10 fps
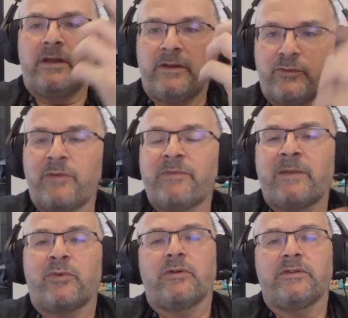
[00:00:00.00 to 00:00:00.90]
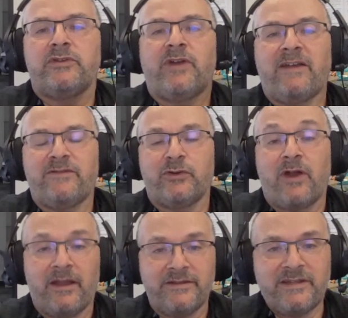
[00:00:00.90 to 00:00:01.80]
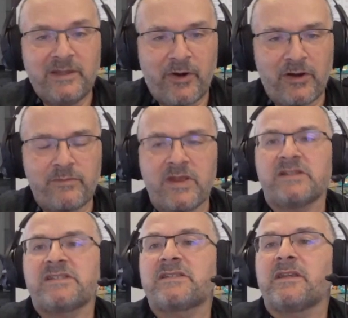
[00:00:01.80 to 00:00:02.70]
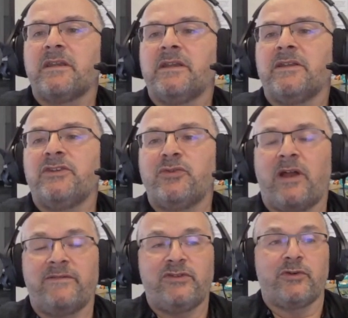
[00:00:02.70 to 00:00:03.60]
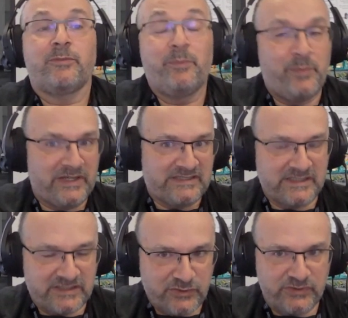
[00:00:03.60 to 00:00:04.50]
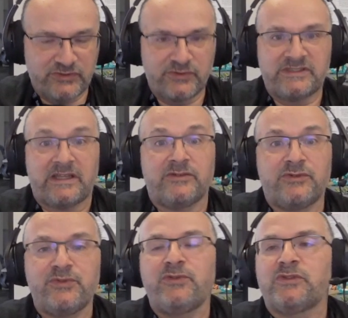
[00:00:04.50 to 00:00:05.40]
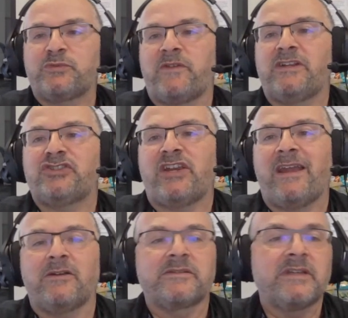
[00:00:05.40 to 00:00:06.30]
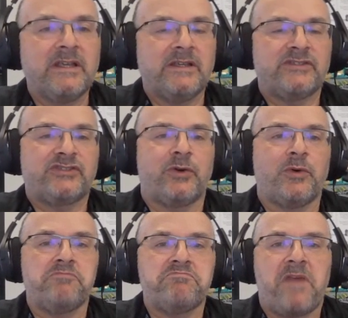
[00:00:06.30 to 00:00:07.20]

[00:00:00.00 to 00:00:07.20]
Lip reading: remember, you have your IT departments, you have your business users that do use privileged account. So